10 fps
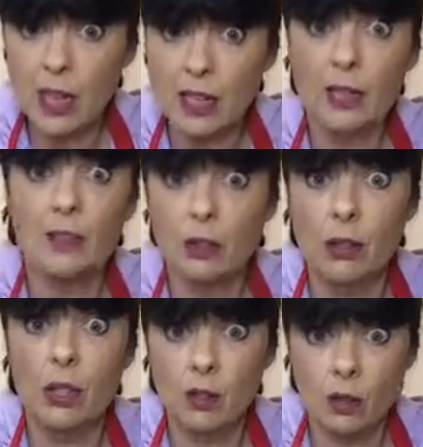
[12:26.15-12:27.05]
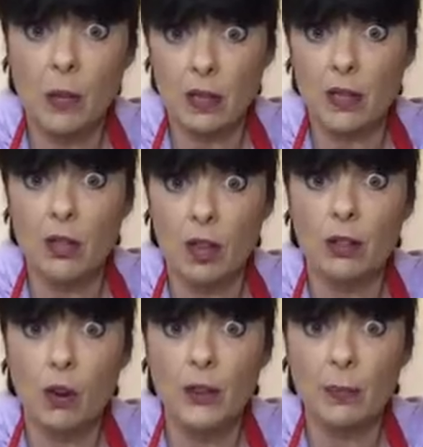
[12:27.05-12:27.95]
and there's nothing you can do about it, you've got
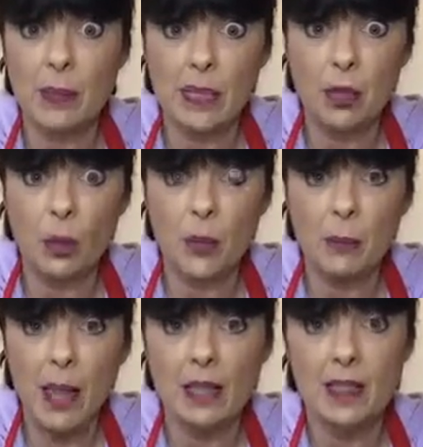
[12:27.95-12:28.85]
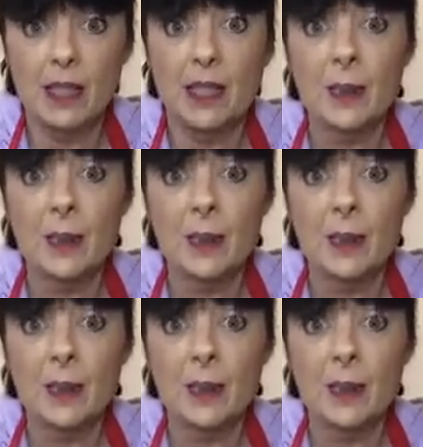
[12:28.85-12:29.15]
all this big gooey mess,